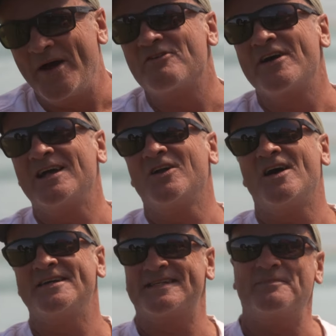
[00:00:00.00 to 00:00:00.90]
we
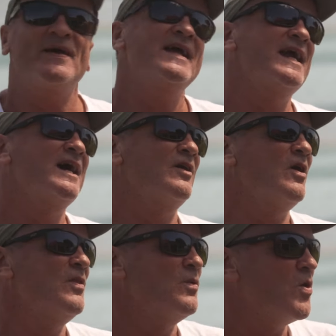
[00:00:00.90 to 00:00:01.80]
realise that being out
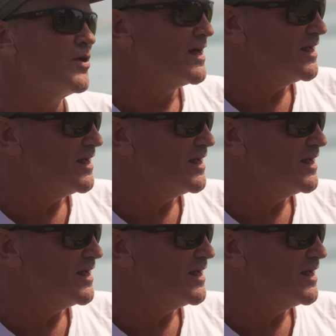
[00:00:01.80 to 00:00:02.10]
on the water